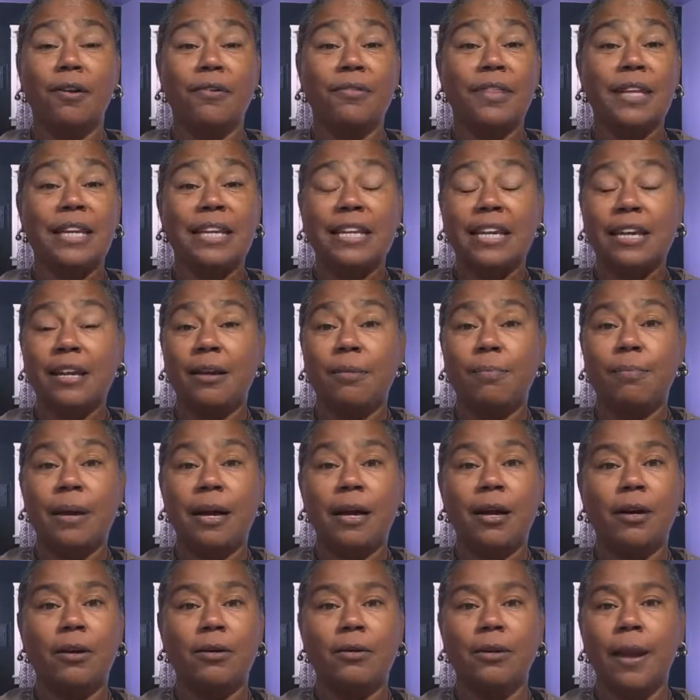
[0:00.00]
thinking
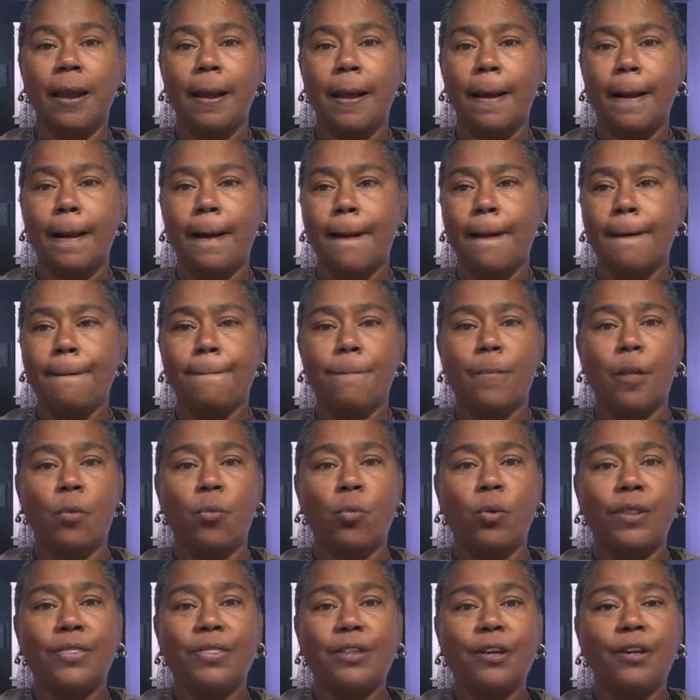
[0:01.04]
about
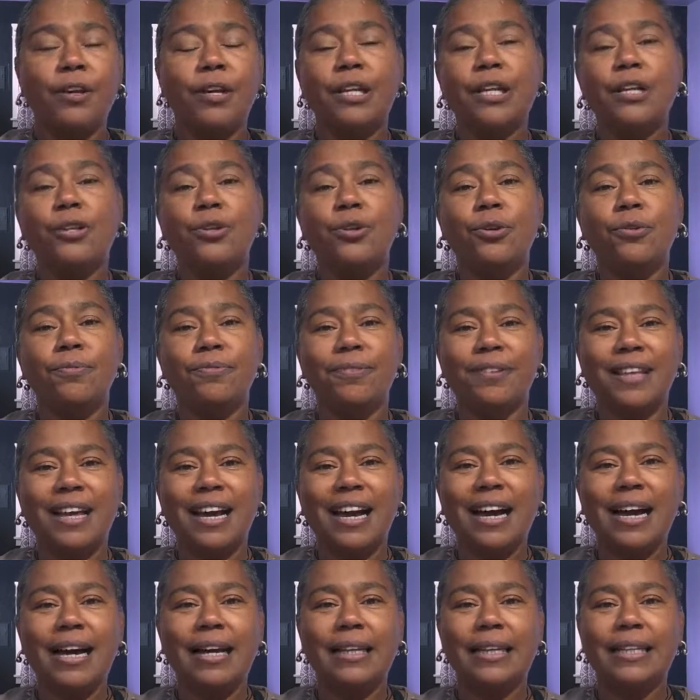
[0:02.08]
what they're going to do for the
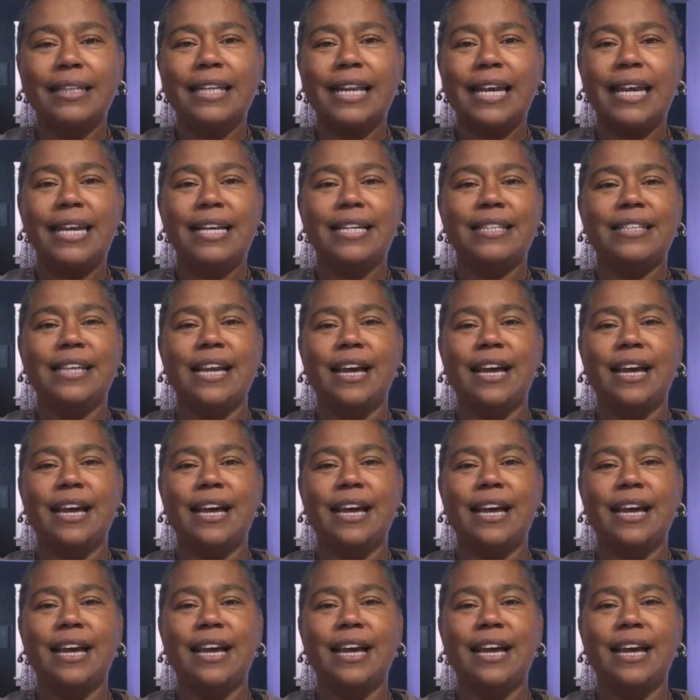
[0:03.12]
holidays,